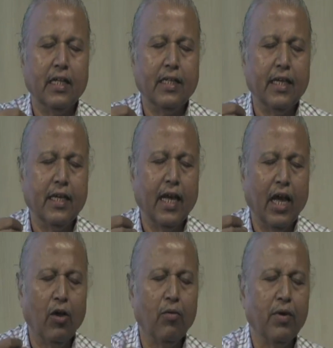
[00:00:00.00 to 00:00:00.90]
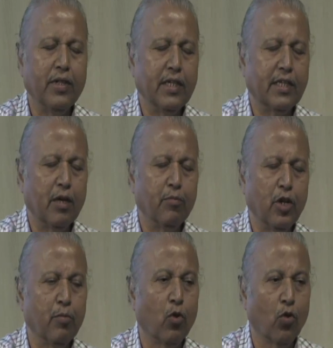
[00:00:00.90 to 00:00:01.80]
they have this
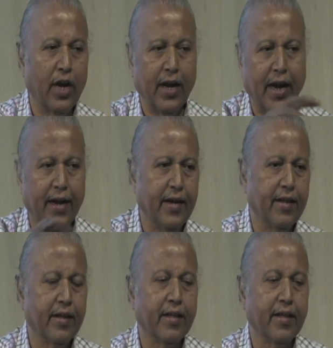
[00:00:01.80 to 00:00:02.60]
ammonium chloride added